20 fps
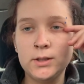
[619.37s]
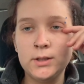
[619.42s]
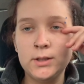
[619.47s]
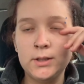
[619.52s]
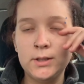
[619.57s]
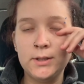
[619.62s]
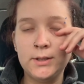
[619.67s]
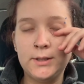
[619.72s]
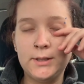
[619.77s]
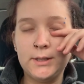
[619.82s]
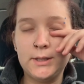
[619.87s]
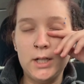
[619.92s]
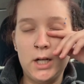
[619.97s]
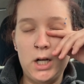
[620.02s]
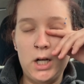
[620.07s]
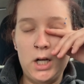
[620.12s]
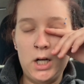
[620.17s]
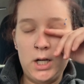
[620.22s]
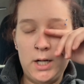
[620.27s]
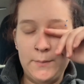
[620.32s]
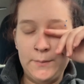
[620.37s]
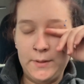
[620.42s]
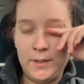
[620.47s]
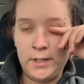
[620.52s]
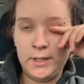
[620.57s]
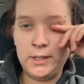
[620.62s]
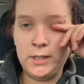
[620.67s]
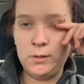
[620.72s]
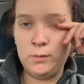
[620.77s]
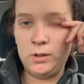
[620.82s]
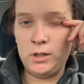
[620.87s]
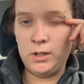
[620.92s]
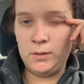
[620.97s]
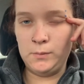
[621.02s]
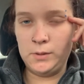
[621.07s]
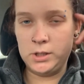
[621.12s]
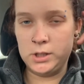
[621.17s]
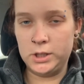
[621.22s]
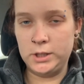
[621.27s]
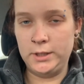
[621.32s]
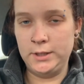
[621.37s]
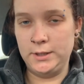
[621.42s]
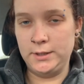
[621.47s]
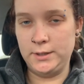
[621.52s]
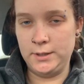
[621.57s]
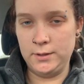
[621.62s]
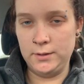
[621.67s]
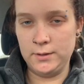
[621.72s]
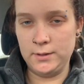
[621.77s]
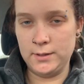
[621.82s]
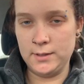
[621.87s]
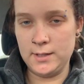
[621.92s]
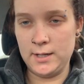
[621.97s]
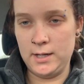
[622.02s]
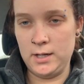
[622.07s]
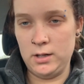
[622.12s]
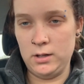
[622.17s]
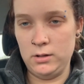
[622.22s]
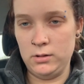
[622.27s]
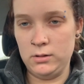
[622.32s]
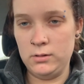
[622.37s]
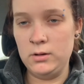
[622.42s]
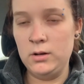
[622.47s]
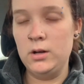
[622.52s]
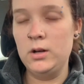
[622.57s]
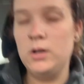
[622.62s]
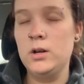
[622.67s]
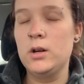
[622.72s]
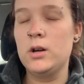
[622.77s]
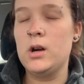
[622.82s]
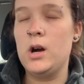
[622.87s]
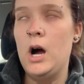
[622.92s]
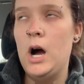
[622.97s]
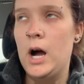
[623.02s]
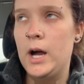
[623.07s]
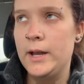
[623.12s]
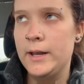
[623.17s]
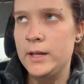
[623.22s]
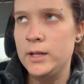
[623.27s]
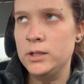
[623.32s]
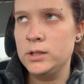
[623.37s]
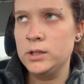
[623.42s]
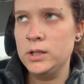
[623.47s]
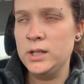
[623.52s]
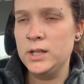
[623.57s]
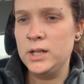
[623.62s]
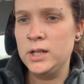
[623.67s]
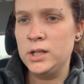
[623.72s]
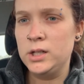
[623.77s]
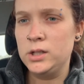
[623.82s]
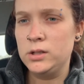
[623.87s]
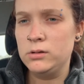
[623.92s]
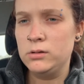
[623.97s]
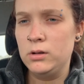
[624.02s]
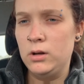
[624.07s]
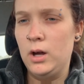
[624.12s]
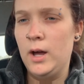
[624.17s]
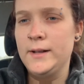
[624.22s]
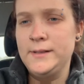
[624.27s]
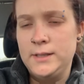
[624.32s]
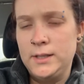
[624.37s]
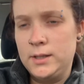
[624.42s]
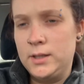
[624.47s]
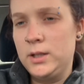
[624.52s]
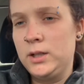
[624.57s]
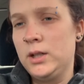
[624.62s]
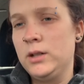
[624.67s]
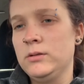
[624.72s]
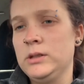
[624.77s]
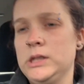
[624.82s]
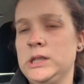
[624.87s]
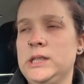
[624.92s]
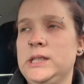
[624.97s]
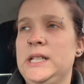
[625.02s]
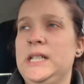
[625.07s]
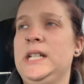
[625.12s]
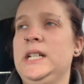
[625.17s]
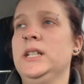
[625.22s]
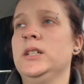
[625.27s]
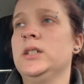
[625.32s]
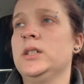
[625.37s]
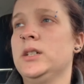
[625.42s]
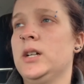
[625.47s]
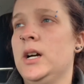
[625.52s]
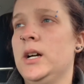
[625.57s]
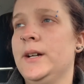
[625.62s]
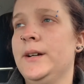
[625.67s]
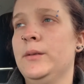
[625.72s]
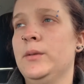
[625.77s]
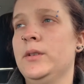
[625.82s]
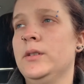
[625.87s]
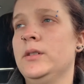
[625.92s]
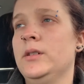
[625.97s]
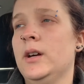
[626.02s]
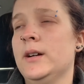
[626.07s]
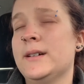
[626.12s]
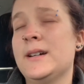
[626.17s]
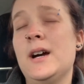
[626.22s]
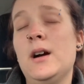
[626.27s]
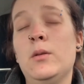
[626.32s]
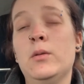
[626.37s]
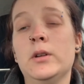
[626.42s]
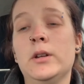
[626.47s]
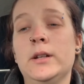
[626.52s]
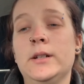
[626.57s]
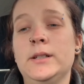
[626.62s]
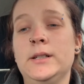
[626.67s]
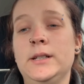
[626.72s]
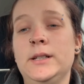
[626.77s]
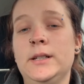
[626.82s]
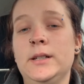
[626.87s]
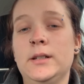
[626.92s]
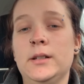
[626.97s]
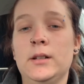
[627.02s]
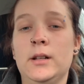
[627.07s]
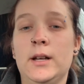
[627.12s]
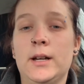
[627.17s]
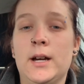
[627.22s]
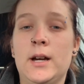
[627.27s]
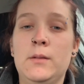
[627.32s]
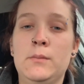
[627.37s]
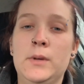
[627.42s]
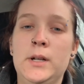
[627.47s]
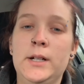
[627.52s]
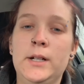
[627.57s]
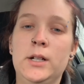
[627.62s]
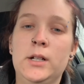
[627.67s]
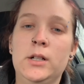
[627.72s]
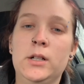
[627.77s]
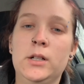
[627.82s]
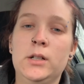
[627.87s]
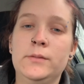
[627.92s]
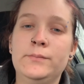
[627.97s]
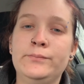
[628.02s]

So I'm done at Walmart, as you can tell. I didn't get anything I really needed. I got what I needed. I got my